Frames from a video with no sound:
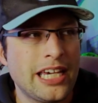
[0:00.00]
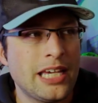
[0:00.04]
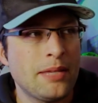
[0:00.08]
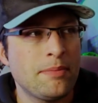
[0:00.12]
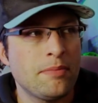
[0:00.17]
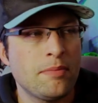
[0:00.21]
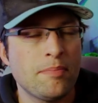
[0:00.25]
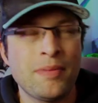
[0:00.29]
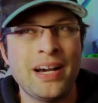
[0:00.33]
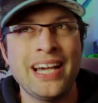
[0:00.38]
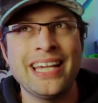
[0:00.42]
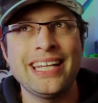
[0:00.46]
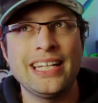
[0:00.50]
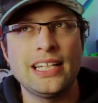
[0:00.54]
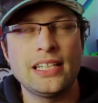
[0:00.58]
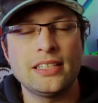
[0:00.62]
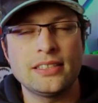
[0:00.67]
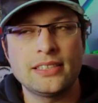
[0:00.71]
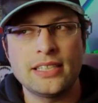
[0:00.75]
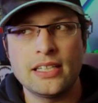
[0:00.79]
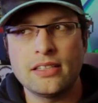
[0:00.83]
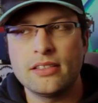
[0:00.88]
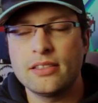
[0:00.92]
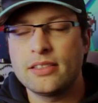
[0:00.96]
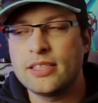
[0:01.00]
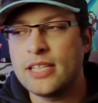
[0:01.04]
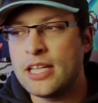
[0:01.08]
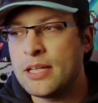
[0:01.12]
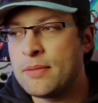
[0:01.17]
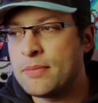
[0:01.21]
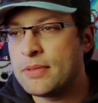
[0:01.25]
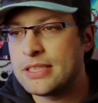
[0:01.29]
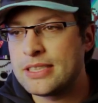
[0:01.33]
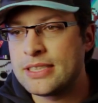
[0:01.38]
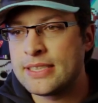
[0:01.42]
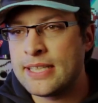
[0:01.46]
mindless
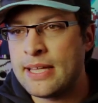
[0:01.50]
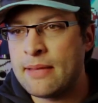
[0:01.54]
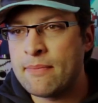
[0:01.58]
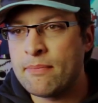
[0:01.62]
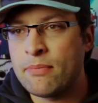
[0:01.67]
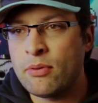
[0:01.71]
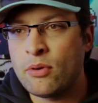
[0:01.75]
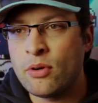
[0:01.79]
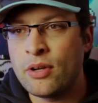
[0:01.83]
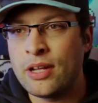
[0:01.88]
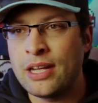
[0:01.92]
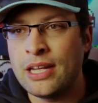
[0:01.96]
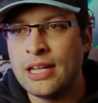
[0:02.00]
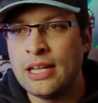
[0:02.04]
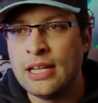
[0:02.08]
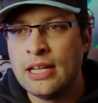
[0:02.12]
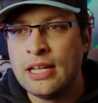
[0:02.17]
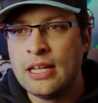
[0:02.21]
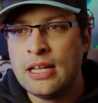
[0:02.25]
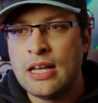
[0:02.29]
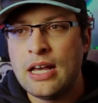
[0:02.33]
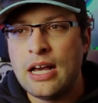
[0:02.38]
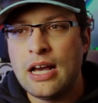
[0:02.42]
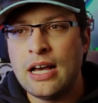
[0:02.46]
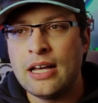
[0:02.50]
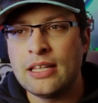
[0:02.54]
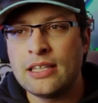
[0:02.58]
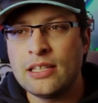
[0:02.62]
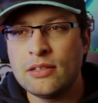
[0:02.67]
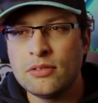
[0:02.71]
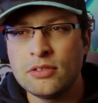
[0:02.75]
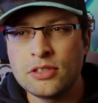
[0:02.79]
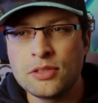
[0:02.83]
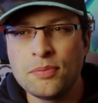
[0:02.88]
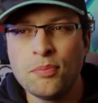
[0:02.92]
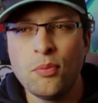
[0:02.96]
entertainment standpoint,
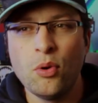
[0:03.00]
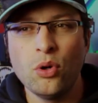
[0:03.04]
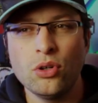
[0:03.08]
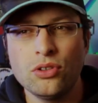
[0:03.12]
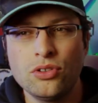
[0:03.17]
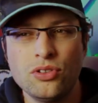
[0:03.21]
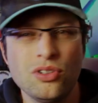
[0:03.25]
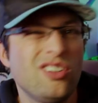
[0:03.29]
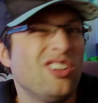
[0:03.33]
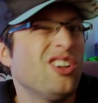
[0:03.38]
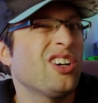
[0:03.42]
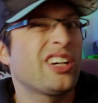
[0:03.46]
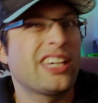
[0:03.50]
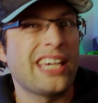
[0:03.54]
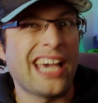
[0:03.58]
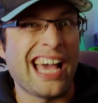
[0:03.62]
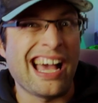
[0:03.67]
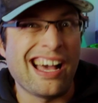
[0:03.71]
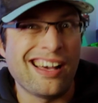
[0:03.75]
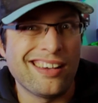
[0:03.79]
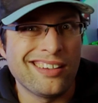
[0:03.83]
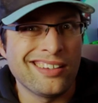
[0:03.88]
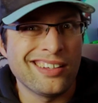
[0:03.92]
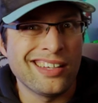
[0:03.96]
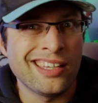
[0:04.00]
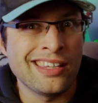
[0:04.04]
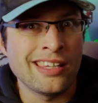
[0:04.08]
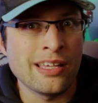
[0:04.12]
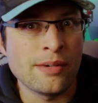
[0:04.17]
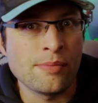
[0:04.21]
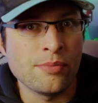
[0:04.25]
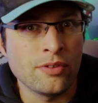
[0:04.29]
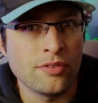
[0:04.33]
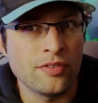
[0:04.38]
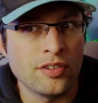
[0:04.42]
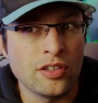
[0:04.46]
there was more to look at in
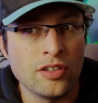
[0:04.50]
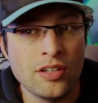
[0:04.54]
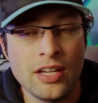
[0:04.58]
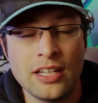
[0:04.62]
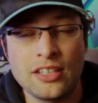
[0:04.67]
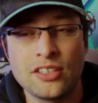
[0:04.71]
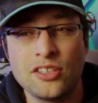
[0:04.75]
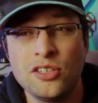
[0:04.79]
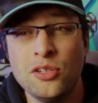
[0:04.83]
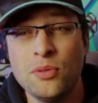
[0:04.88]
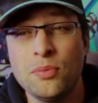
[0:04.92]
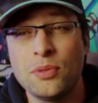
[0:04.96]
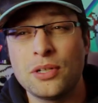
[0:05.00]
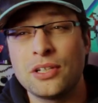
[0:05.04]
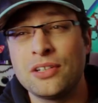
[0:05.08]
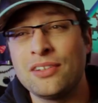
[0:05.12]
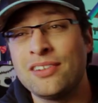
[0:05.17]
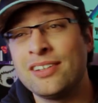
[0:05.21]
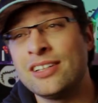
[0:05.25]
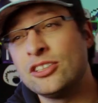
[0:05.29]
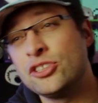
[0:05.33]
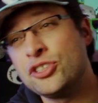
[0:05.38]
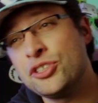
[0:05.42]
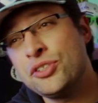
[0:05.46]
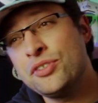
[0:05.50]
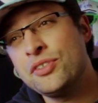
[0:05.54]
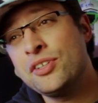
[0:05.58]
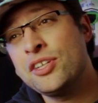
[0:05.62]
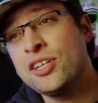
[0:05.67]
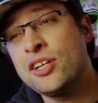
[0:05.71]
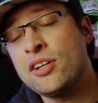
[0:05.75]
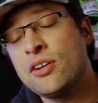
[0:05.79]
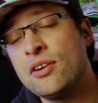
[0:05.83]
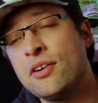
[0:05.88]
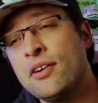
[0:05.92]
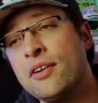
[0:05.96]
that movie. You had Cuba Gooding
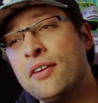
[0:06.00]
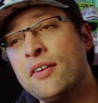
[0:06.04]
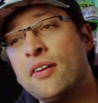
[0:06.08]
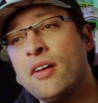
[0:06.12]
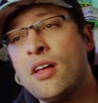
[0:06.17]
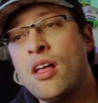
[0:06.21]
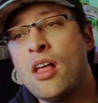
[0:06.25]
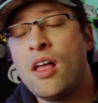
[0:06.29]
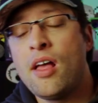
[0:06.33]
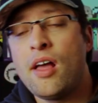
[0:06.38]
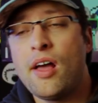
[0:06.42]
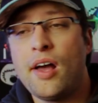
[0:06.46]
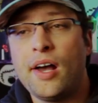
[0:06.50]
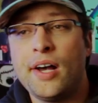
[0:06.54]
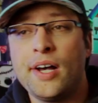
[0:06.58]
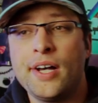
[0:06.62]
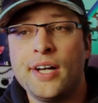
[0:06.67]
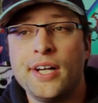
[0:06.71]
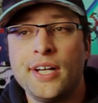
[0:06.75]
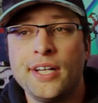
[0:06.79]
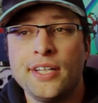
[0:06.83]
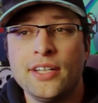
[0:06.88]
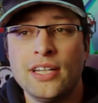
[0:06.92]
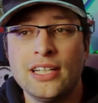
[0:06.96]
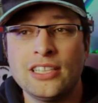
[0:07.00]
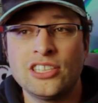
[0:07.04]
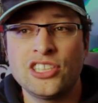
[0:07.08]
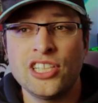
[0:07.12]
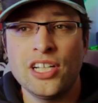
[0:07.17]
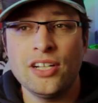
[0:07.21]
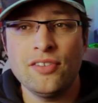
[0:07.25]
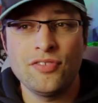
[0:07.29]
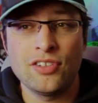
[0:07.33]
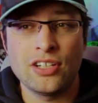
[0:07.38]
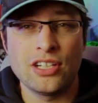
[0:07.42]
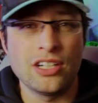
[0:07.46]
Jr. You had
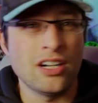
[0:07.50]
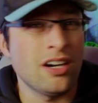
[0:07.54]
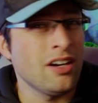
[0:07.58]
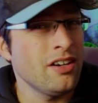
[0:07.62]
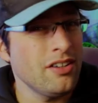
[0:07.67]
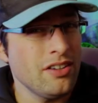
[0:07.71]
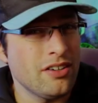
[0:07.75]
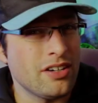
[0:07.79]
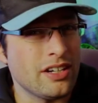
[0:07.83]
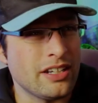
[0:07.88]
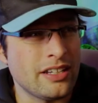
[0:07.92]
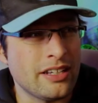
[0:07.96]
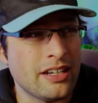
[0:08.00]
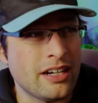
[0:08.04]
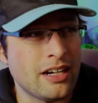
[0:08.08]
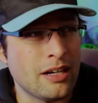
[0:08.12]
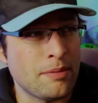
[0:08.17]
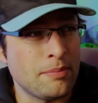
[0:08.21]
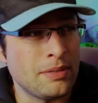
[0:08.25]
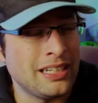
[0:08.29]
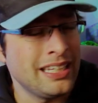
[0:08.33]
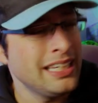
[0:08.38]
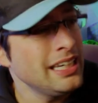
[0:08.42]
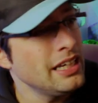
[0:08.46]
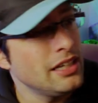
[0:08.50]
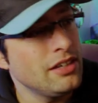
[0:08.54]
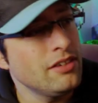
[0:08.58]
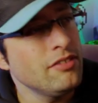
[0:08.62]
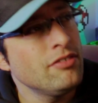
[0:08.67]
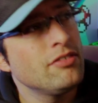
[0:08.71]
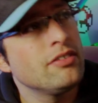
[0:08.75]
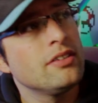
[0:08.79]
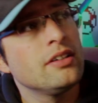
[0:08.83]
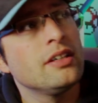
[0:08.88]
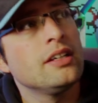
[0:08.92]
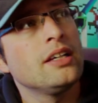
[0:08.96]
Jennifer Garner in there, I
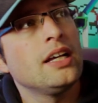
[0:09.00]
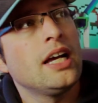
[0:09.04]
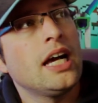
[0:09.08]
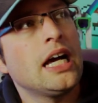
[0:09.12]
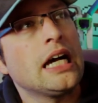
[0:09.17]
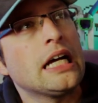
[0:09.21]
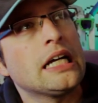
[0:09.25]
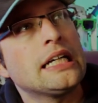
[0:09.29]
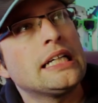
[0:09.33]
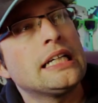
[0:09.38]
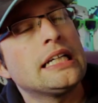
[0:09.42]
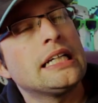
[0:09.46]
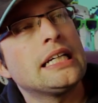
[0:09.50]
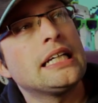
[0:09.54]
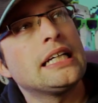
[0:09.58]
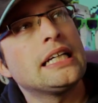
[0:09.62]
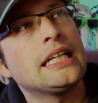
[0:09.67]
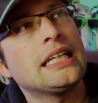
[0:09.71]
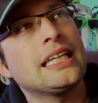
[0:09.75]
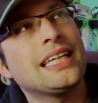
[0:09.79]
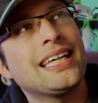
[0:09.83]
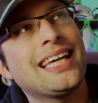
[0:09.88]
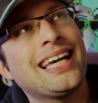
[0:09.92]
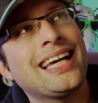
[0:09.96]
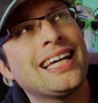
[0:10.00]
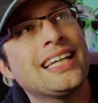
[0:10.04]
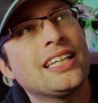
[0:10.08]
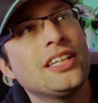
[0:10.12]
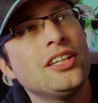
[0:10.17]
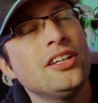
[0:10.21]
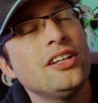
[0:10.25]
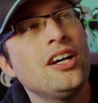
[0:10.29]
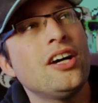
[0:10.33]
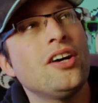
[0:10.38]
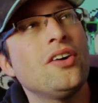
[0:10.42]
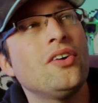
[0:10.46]
believe.
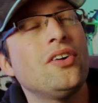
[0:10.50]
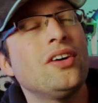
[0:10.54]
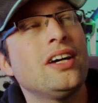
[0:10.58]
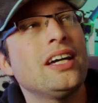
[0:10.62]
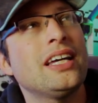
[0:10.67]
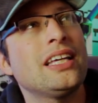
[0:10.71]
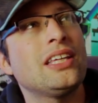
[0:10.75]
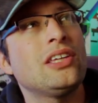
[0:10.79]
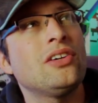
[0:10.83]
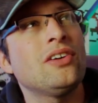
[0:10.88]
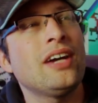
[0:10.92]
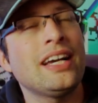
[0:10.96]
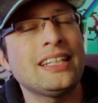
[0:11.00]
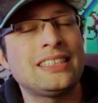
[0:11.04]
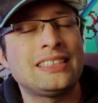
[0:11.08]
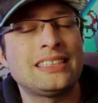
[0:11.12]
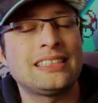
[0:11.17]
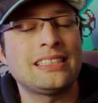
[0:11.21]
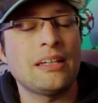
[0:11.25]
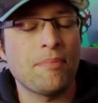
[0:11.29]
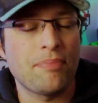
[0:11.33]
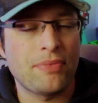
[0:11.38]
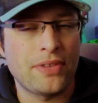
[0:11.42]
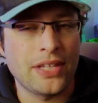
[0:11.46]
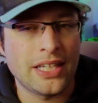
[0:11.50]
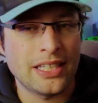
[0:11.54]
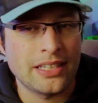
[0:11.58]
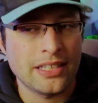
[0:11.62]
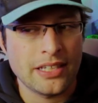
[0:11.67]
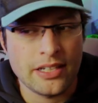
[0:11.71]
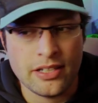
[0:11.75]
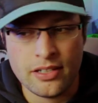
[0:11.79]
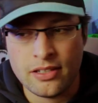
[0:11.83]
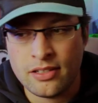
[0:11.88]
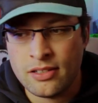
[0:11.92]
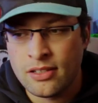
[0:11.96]
You had something
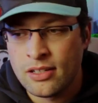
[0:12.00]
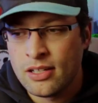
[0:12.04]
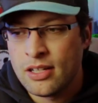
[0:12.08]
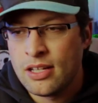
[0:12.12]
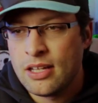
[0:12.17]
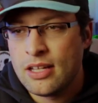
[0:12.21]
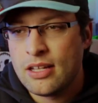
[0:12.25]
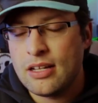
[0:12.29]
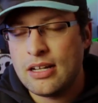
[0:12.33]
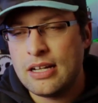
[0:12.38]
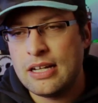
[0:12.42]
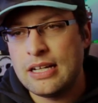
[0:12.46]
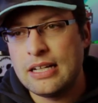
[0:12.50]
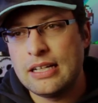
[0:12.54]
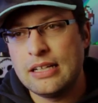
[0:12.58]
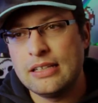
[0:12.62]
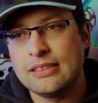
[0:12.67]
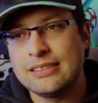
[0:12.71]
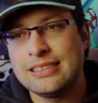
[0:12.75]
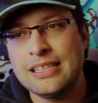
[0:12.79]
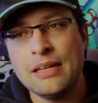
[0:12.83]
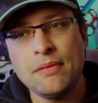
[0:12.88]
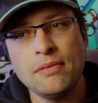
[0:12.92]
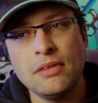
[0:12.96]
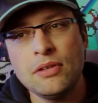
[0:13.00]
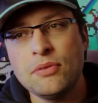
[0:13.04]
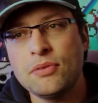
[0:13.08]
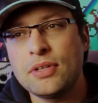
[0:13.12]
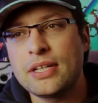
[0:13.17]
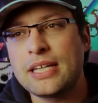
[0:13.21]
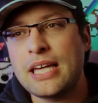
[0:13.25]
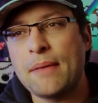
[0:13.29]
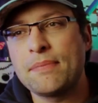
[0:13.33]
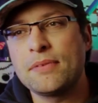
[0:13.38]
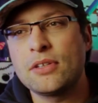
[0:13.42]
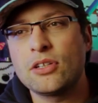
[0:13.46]
there. Same thing
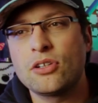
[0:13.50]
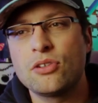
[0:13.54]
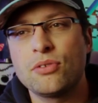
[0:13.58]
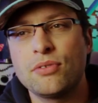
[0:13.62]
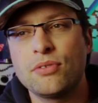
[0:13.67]
with Captain